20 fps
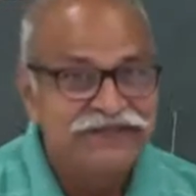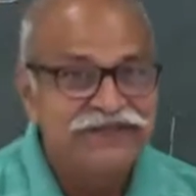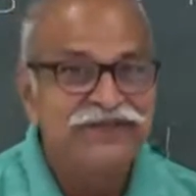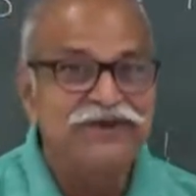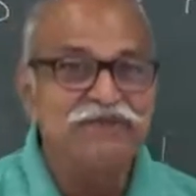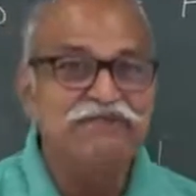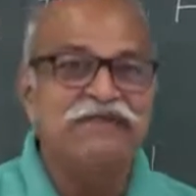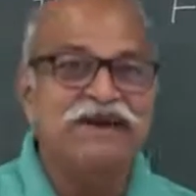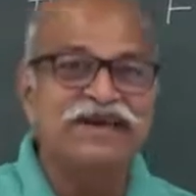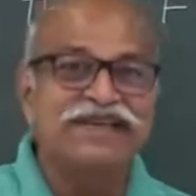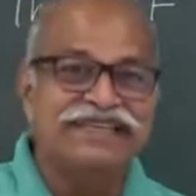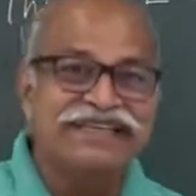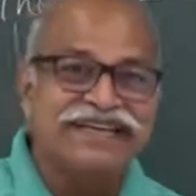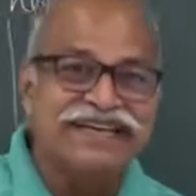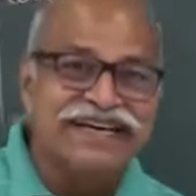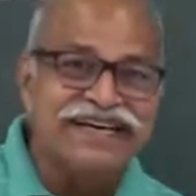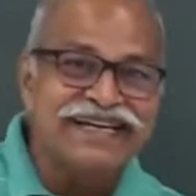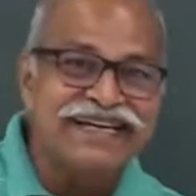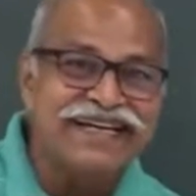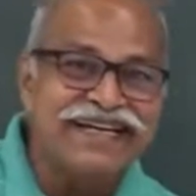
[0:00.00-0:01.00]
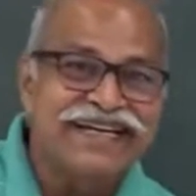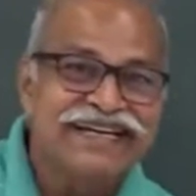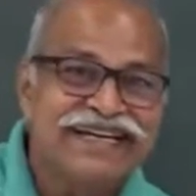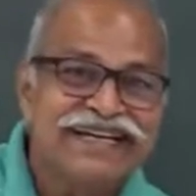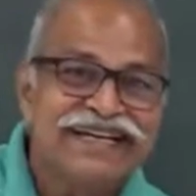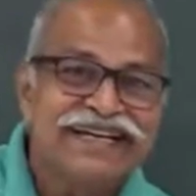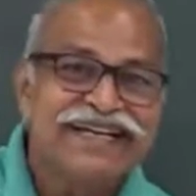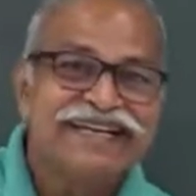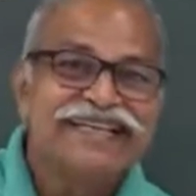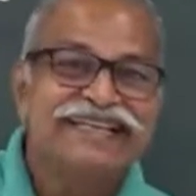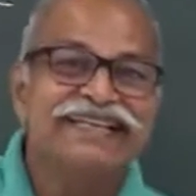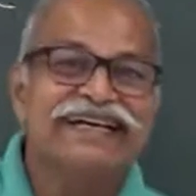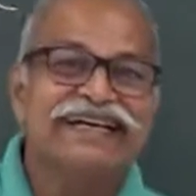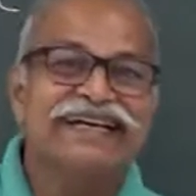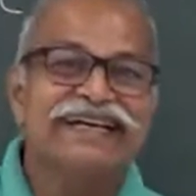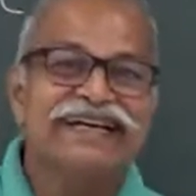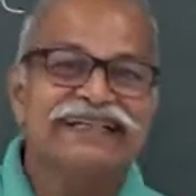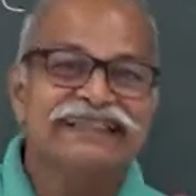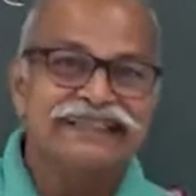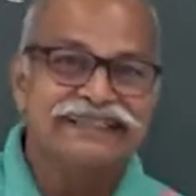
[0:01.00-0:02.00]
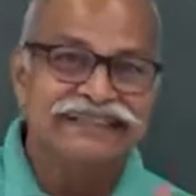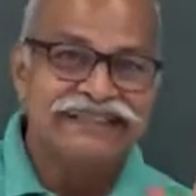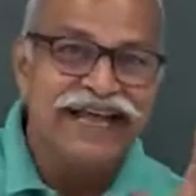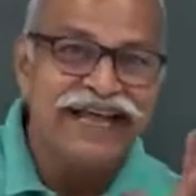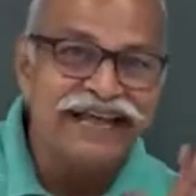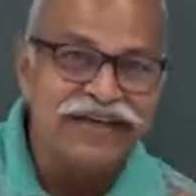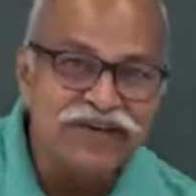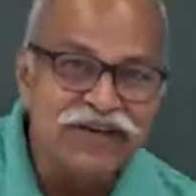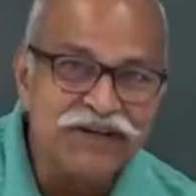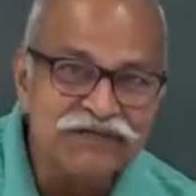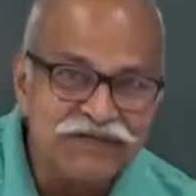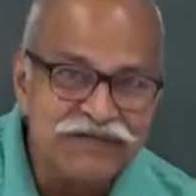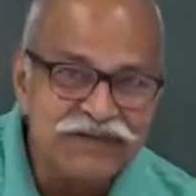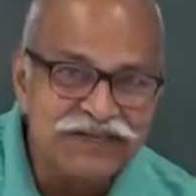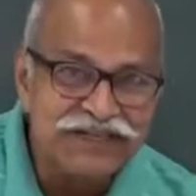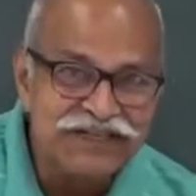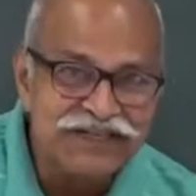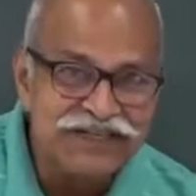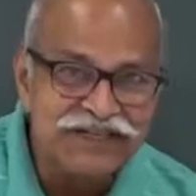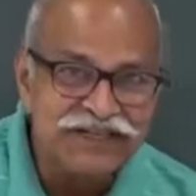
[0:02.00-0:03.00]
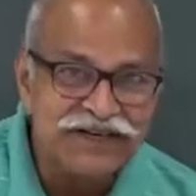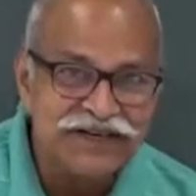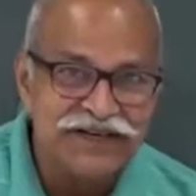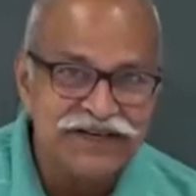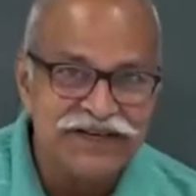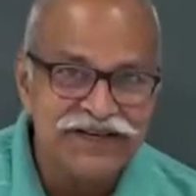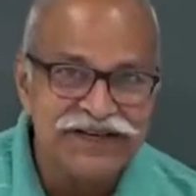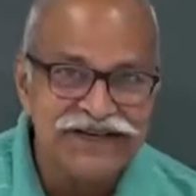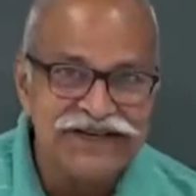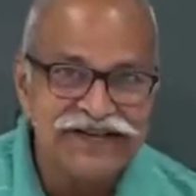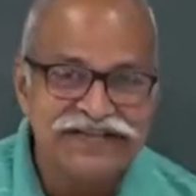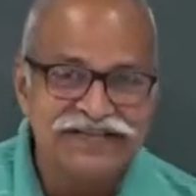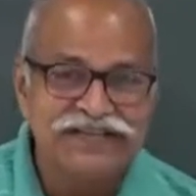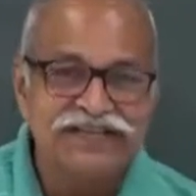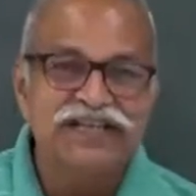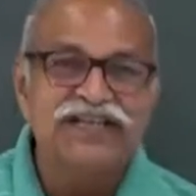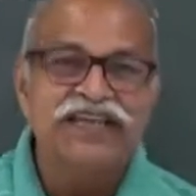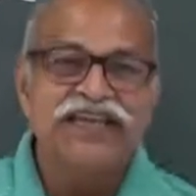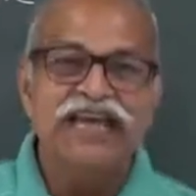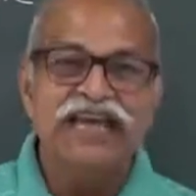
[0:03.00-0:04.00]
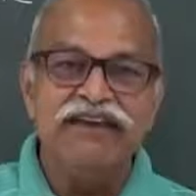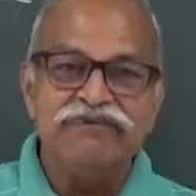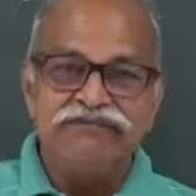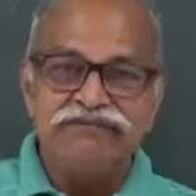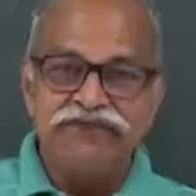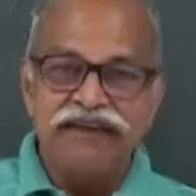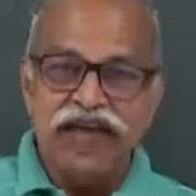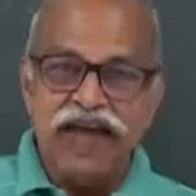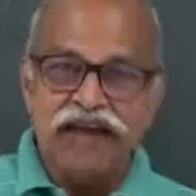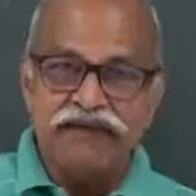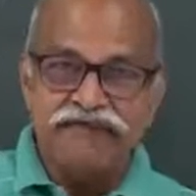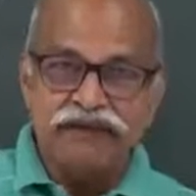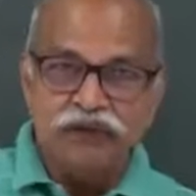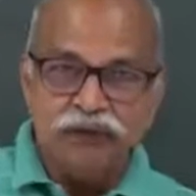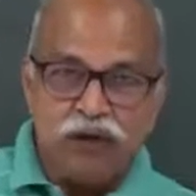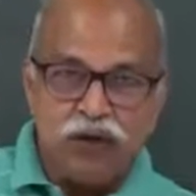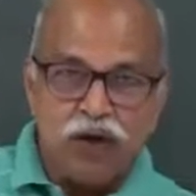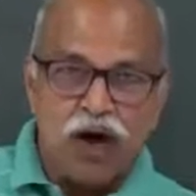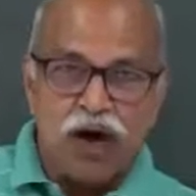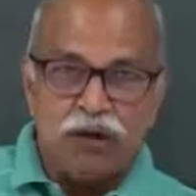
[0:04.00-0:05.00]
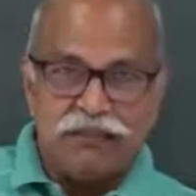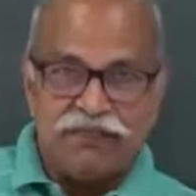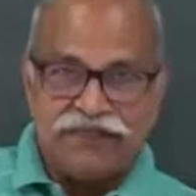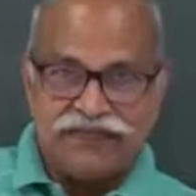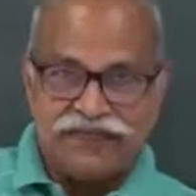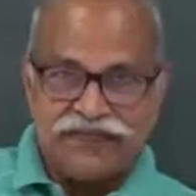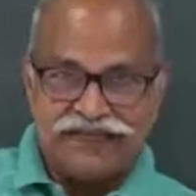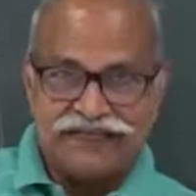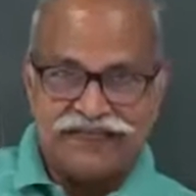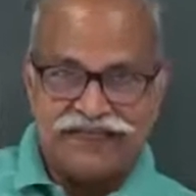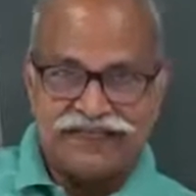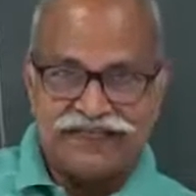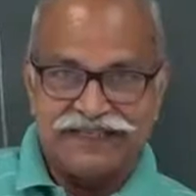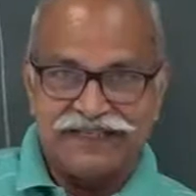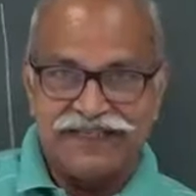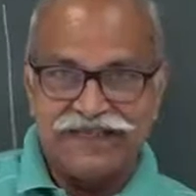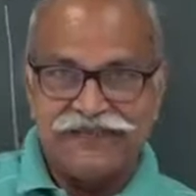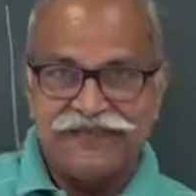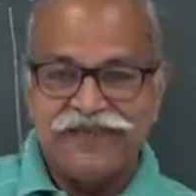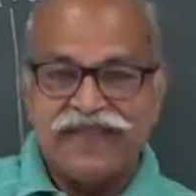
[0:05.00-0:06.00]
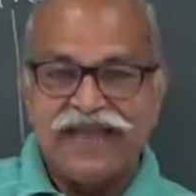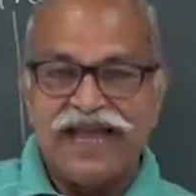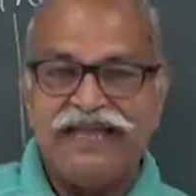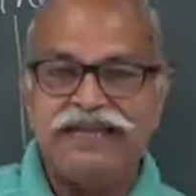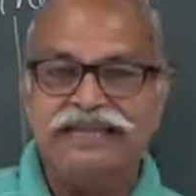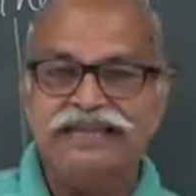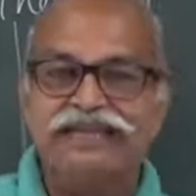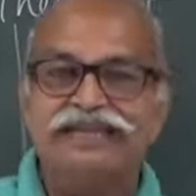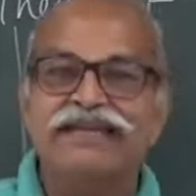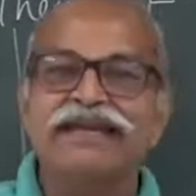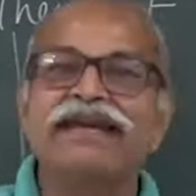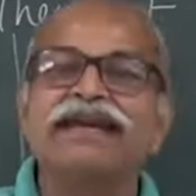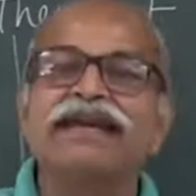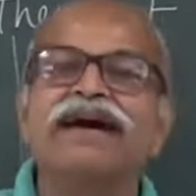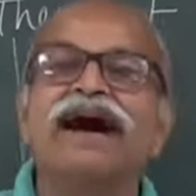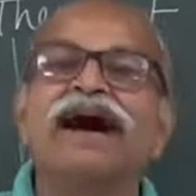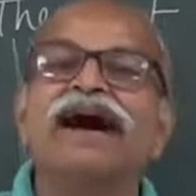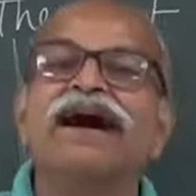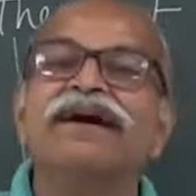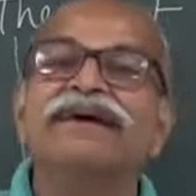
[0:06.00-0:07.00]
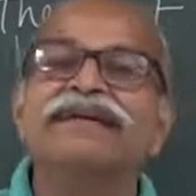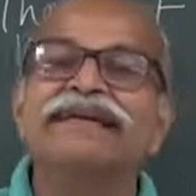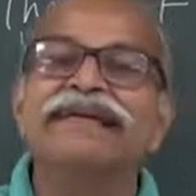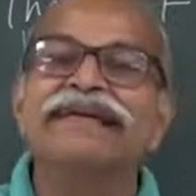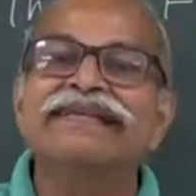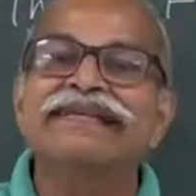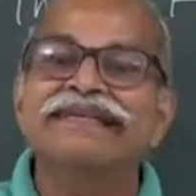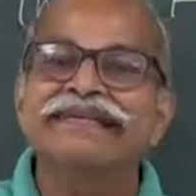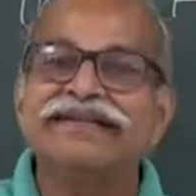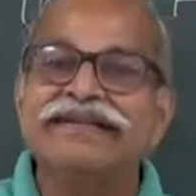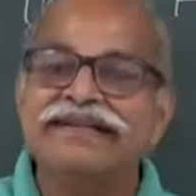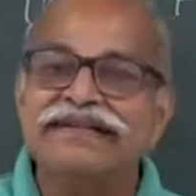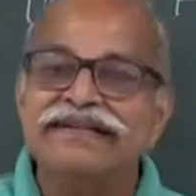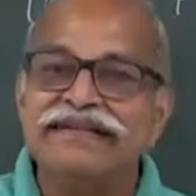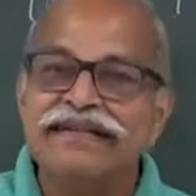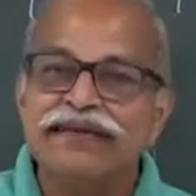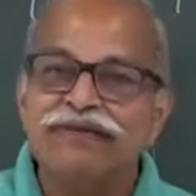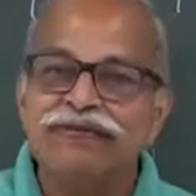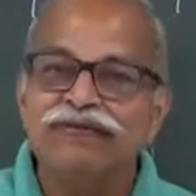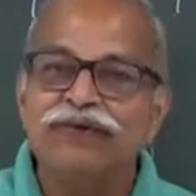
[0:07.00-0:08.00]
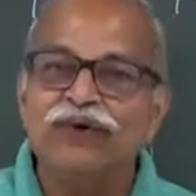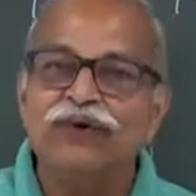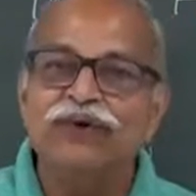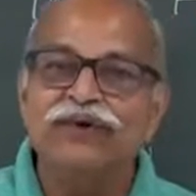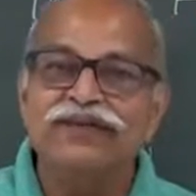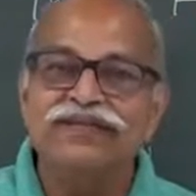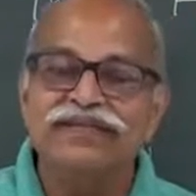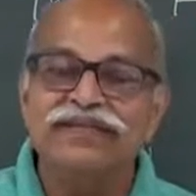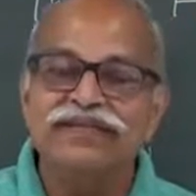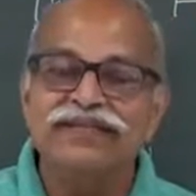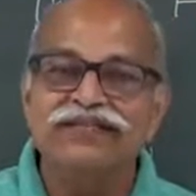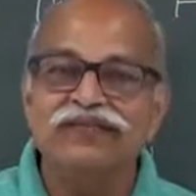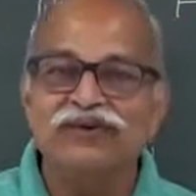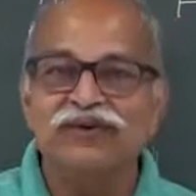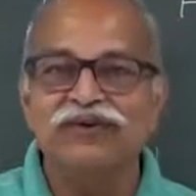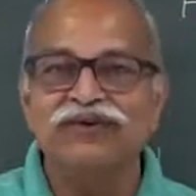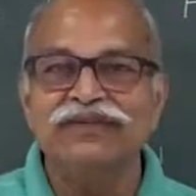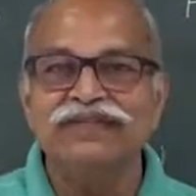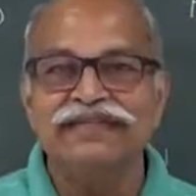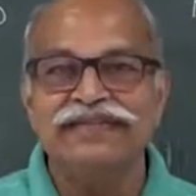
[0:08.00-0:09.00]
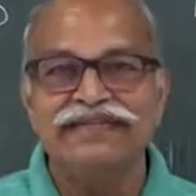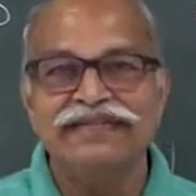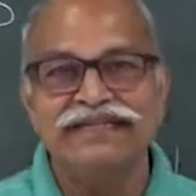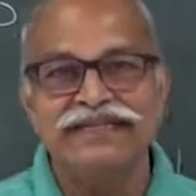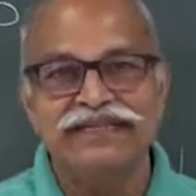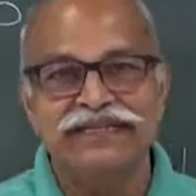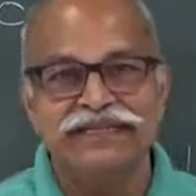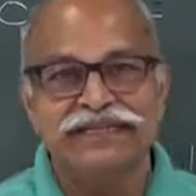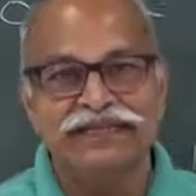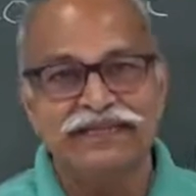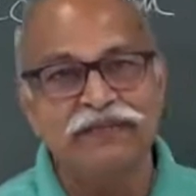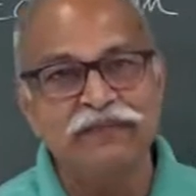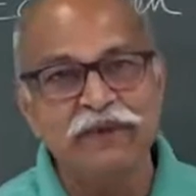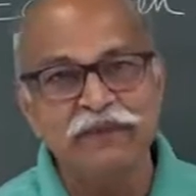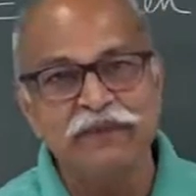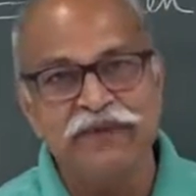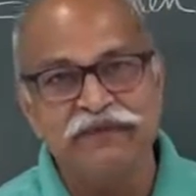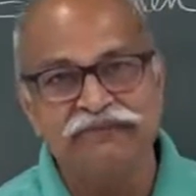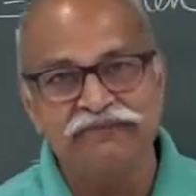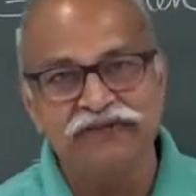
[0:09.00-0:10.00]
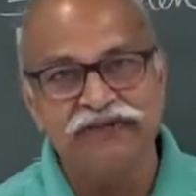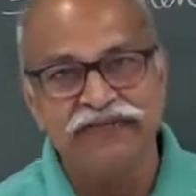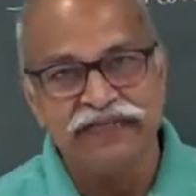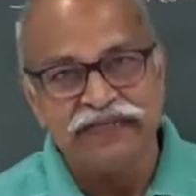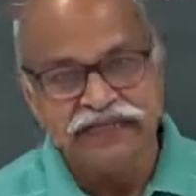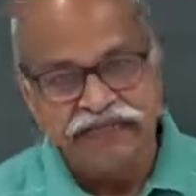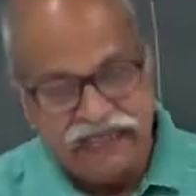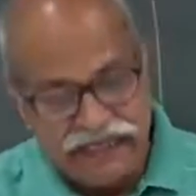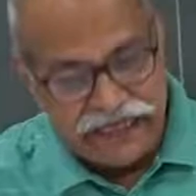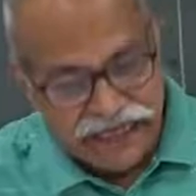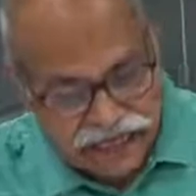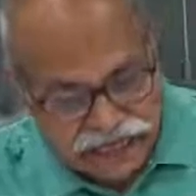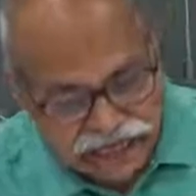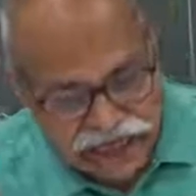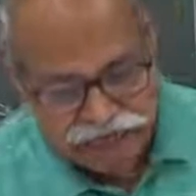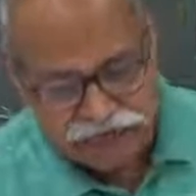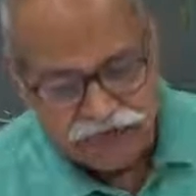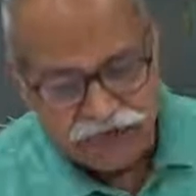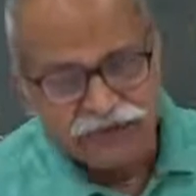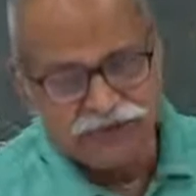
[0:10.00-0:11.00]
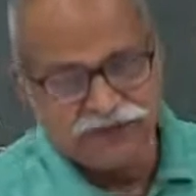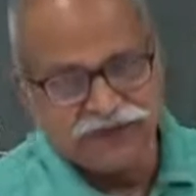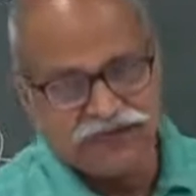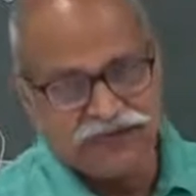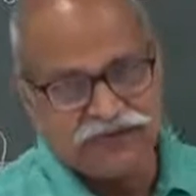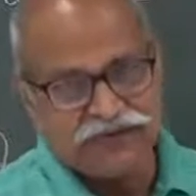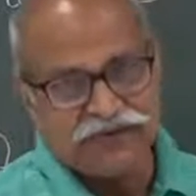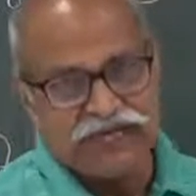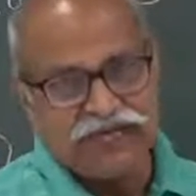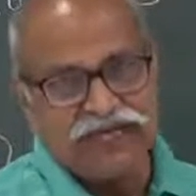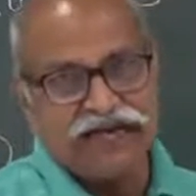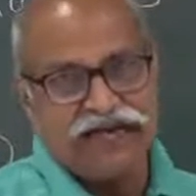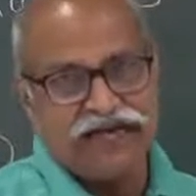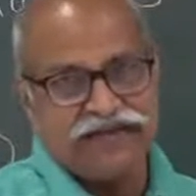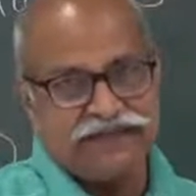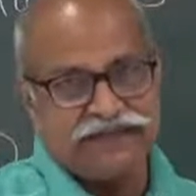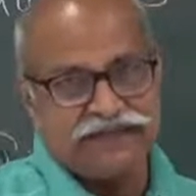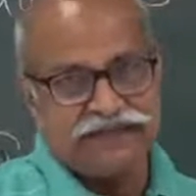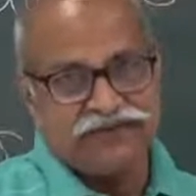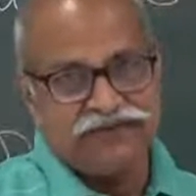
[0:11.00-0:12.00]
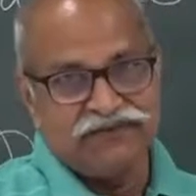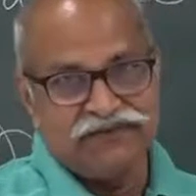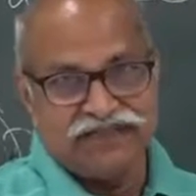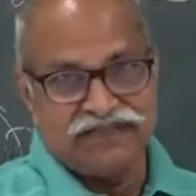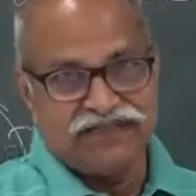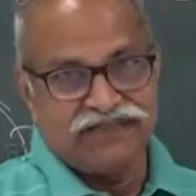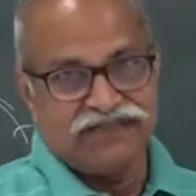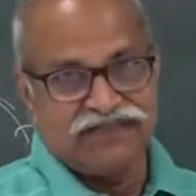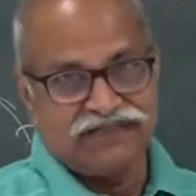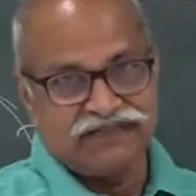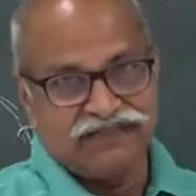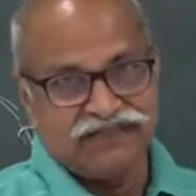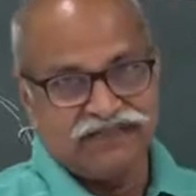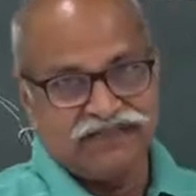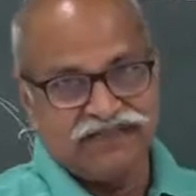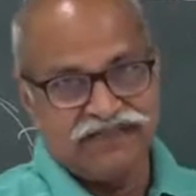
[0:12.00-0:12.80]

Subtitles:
So, basically the content of Newton's third law is, if you have two objects and they are exerting forces on each other, remember, for any force you can ask these questions: